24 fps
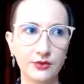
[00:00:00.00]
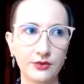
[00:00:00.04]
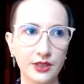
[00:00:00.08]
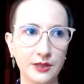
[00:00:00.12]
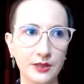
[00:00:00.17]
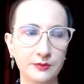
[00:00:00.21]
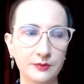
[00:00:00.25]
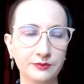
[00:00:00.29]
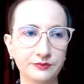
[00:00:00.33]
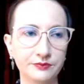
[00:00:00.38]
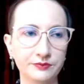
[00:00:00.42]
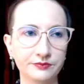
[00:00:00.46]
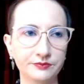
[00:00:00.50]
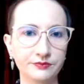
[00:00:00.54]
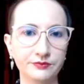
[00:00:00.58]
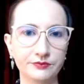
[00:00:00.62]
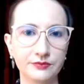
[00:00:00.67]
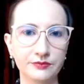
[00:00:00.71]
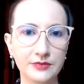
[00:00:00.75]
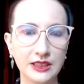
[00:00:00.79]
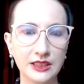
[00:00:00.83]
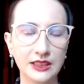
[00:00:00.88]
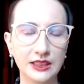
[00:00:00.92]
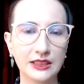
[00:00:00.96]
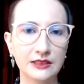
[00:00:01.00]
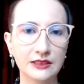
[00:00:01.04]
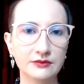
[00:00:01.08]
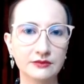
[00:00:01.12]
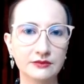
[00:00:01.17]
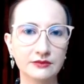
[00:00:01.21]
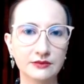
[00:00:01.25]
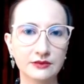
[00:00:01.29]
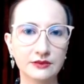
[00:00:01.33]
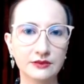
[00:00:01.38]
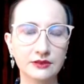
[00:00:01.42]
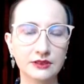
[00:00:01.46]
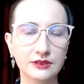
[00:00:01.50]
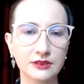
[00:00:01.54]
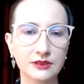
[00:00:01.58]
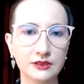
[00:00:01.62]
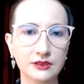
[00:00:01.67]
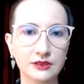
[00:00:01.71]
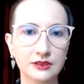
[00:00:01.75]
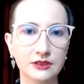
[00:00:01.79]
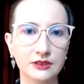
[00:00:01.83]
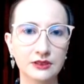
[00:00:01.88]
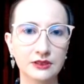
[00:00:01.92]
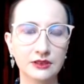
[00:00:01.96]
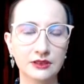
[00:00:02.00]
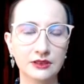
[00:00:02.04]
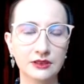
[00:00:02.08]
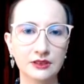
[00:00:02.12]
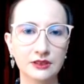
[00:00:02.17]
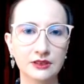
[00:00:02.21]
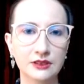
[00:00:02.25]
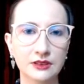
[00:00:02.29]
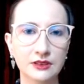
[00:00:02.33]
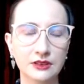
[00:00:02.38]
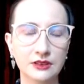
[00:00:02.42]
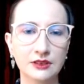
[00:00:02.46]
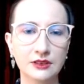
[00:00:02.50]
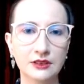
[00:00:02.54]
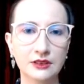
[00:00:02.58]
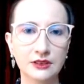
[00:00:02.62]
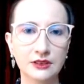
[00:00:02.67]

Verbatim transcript: Um, it's funny yeah. that you mentioned that, because that